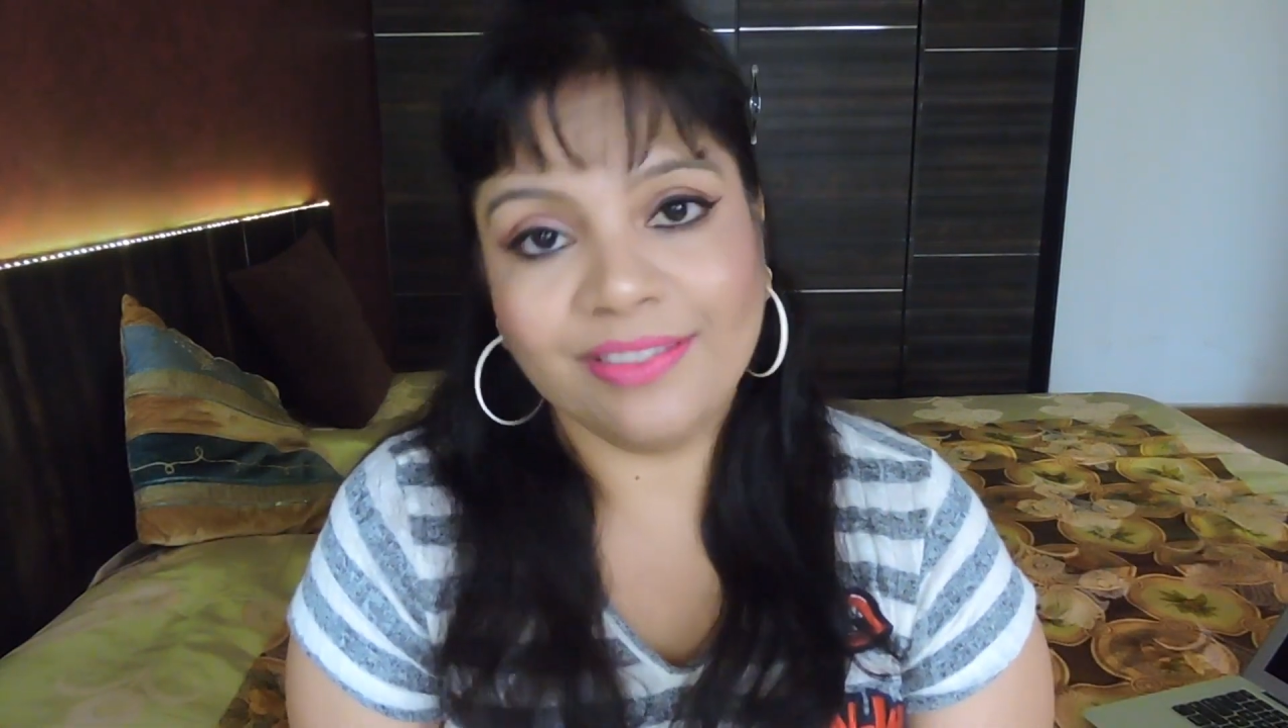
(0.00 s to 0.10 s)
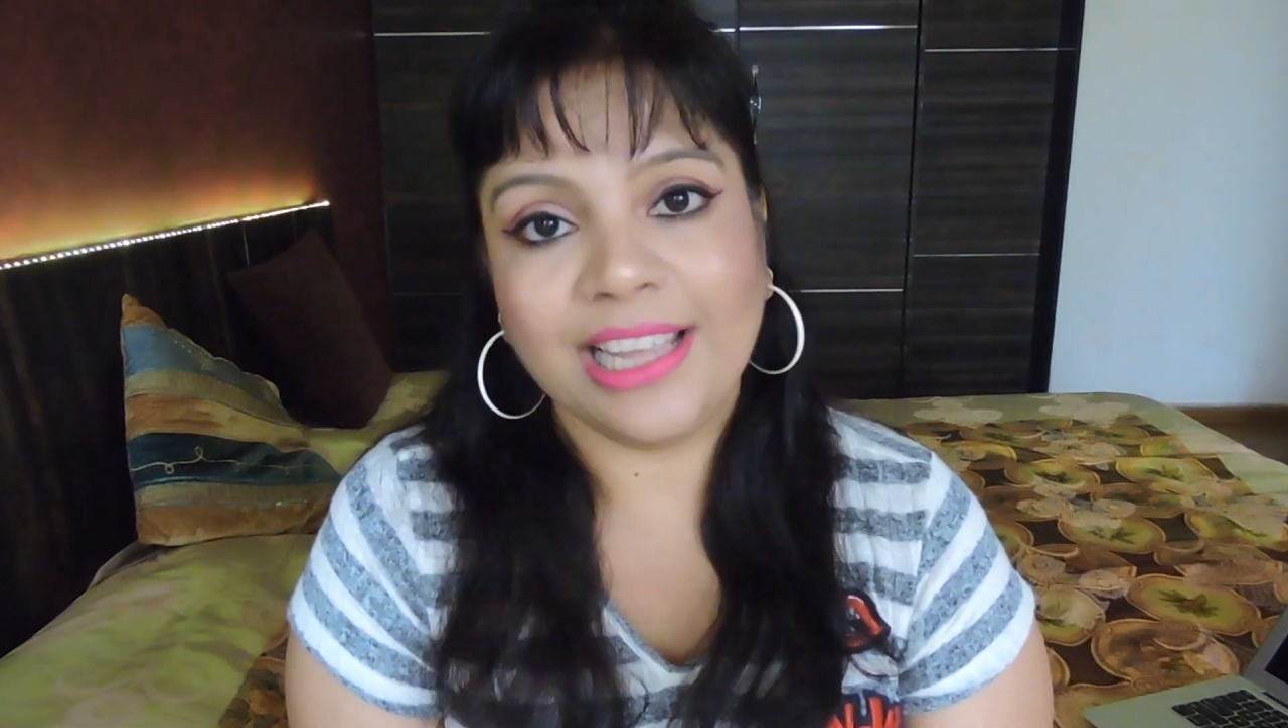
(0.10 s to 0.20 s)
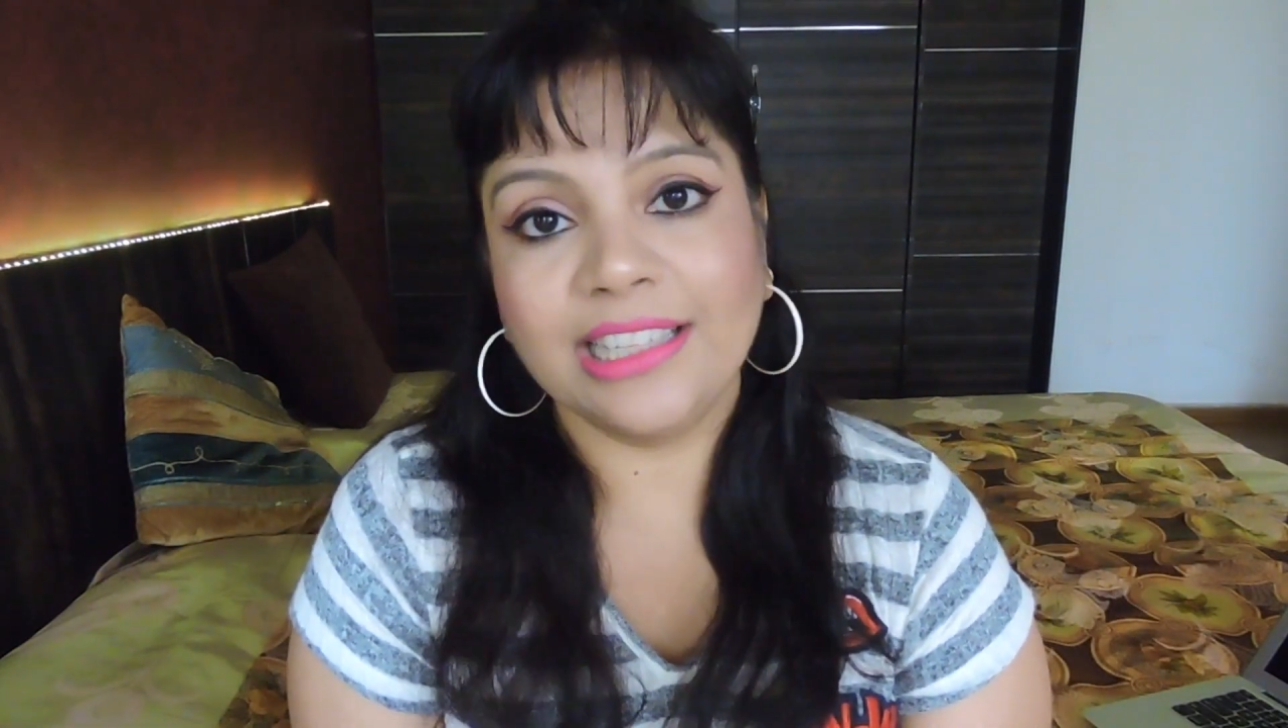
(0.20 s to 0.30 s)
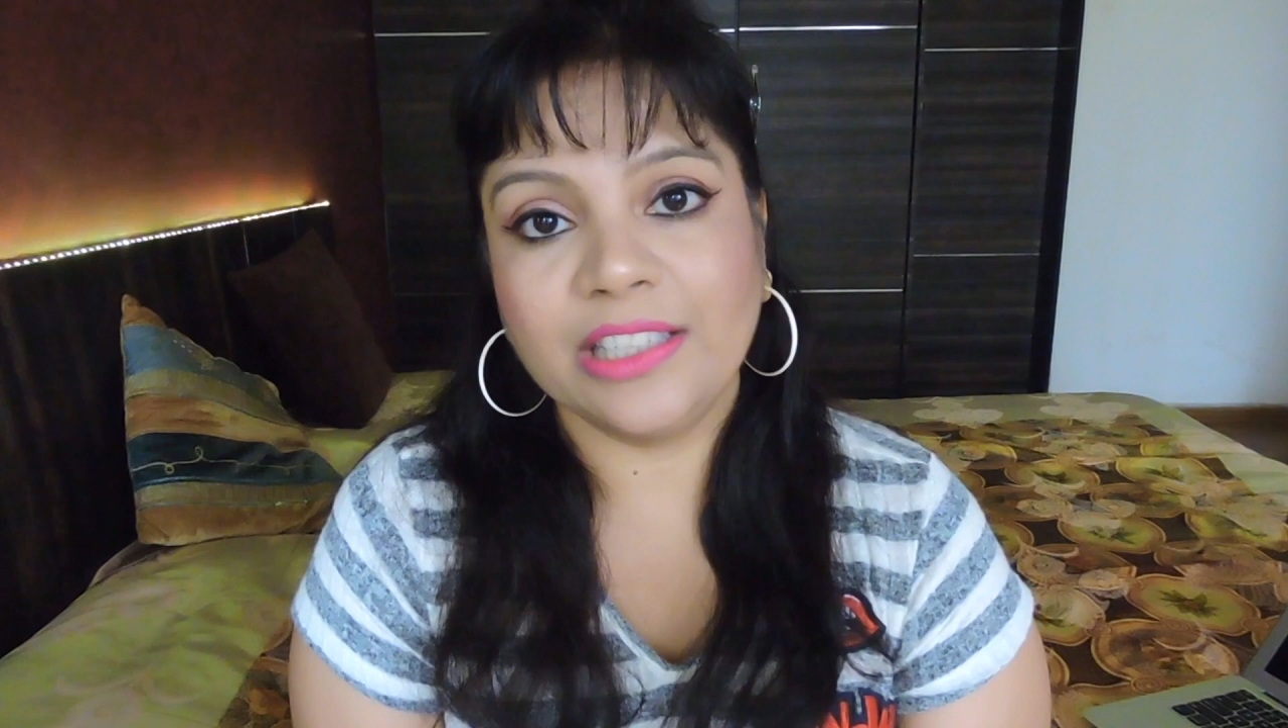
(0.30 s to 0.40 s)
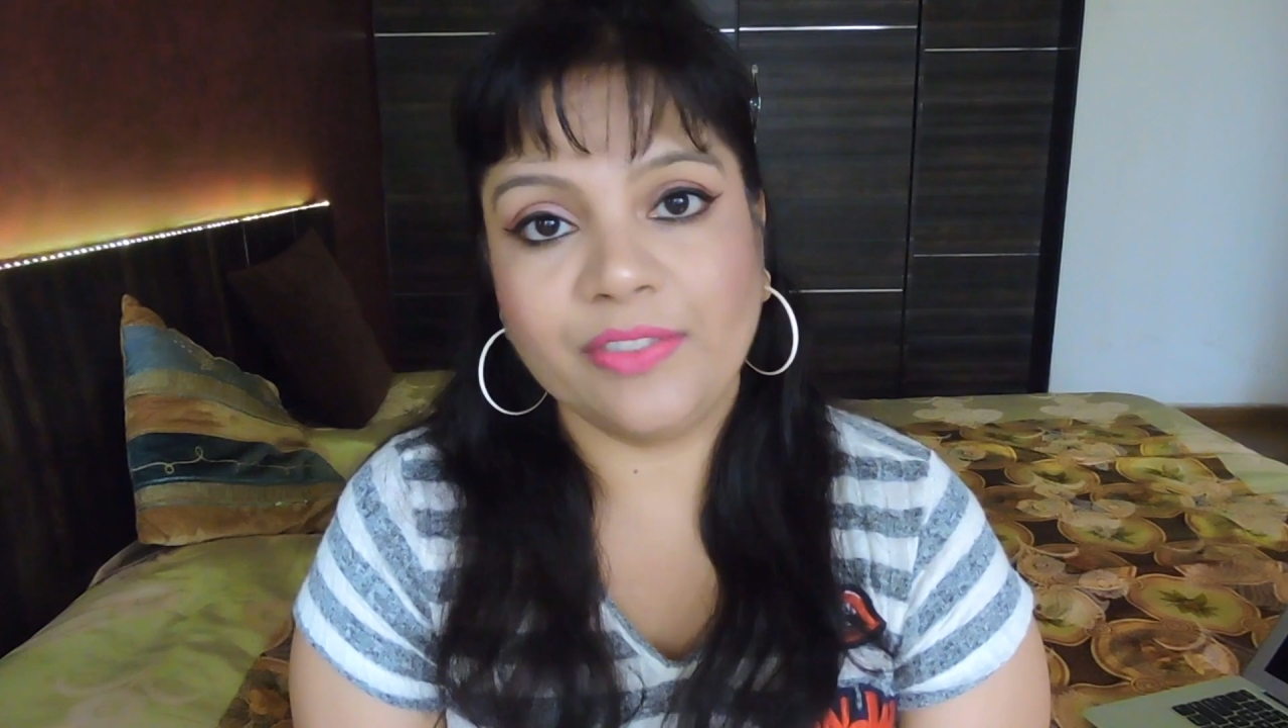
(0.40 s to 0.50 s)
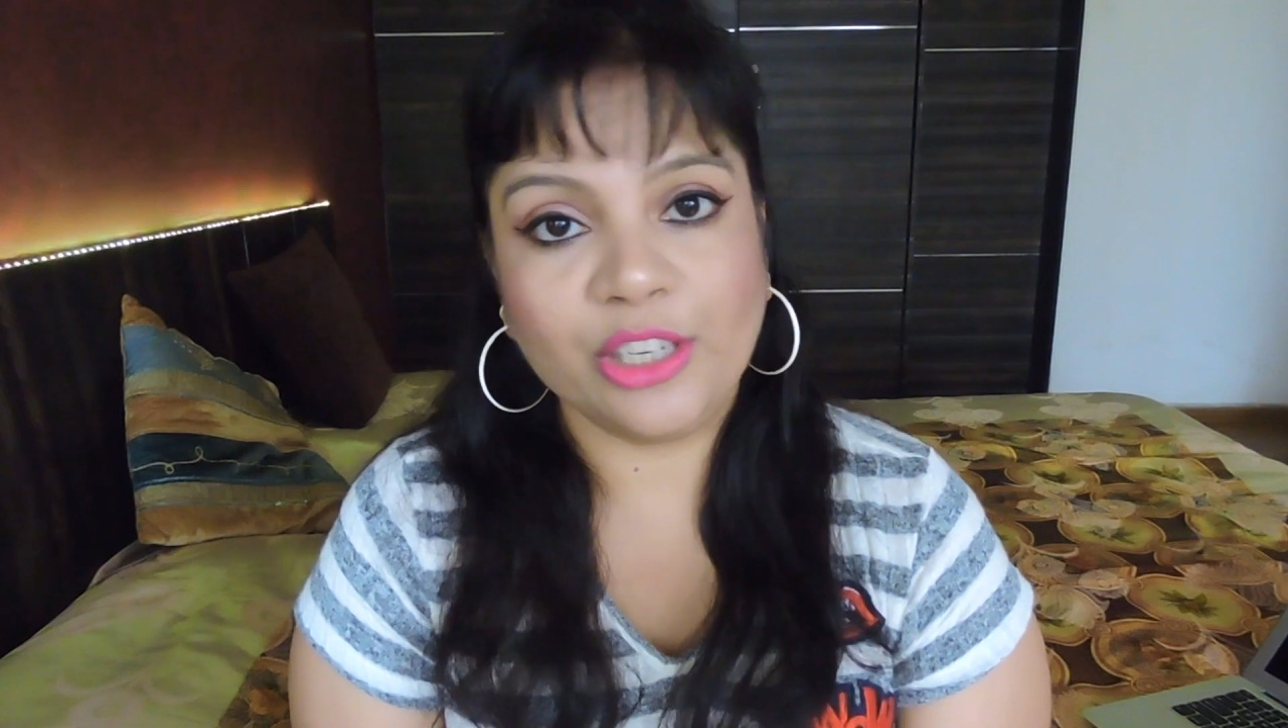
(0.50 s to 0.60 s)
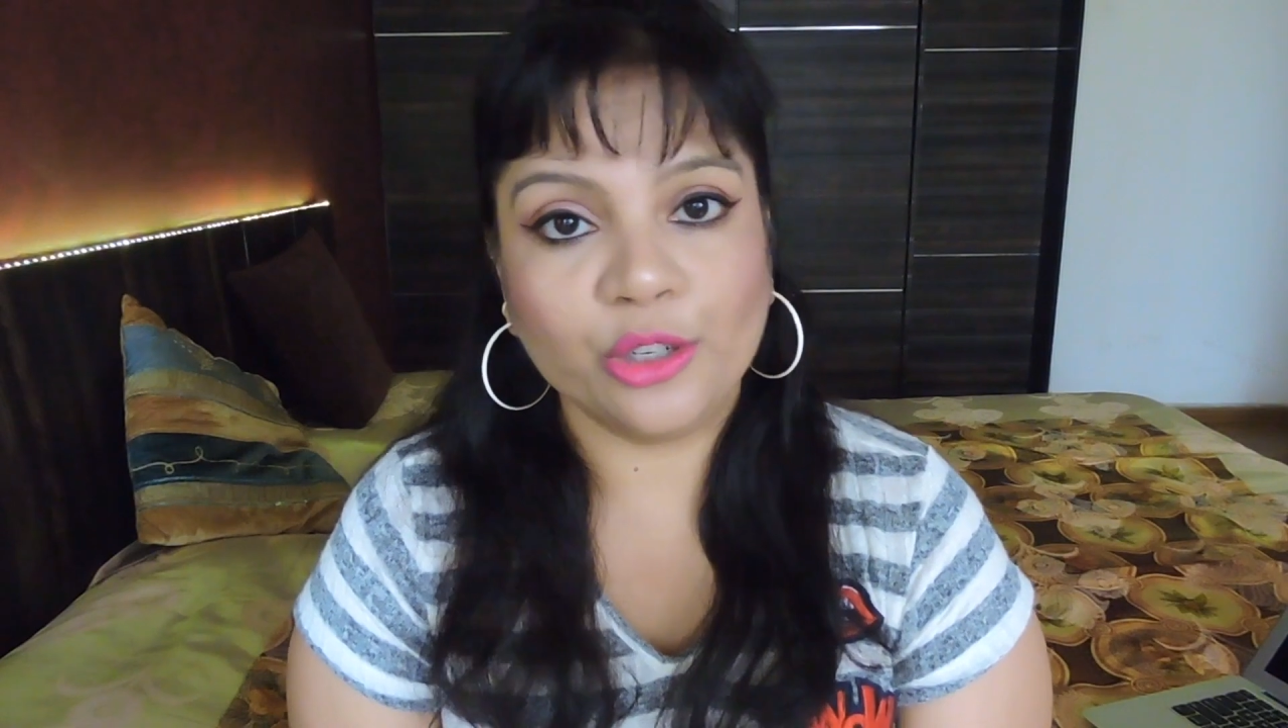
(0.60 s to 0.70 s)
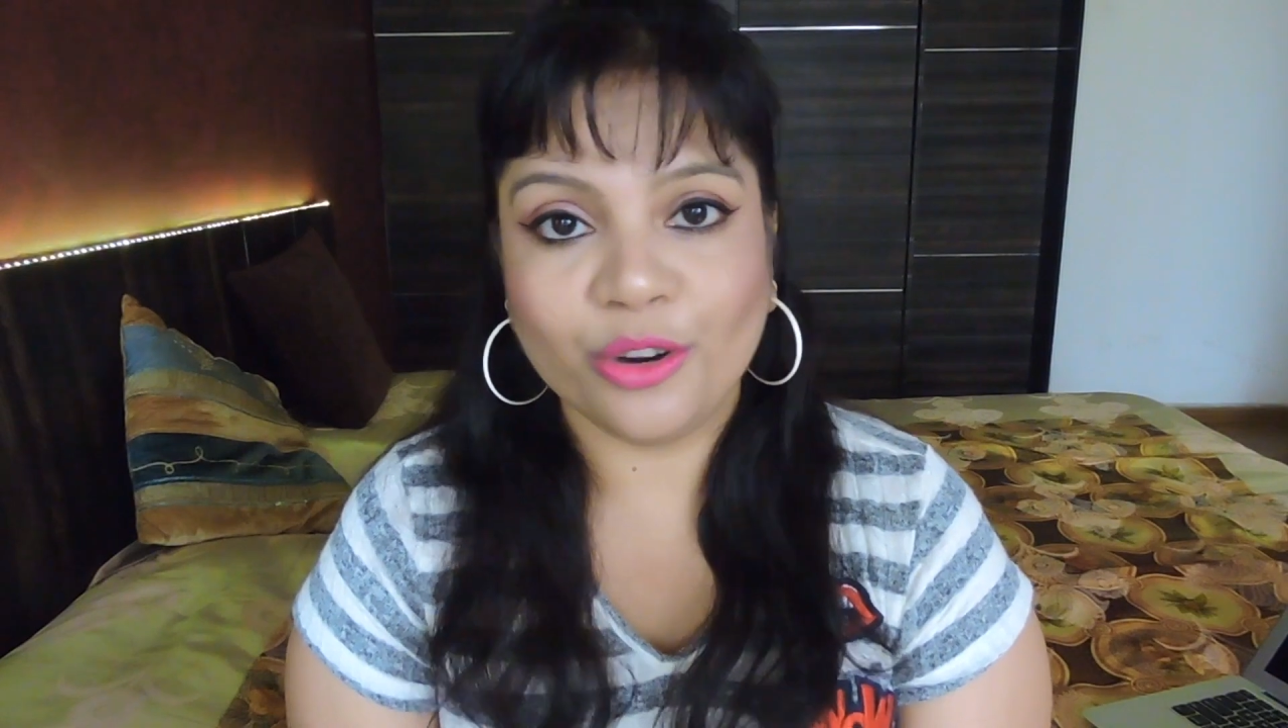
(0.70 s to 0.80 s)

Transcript: liked this video,